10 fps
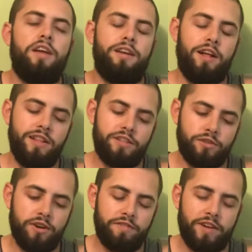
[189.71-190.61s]
Now let's
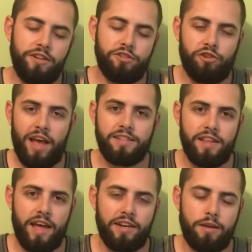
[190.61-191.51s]
sort of contrast
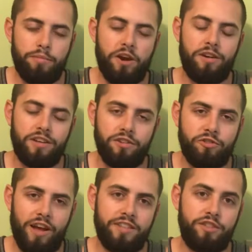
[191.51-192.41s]
that, compare and
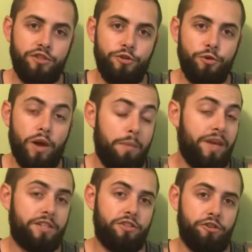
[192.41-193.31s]
contrast to a
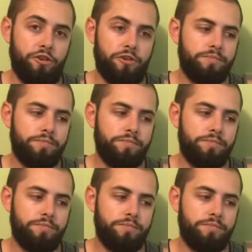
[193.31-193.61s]
mixture.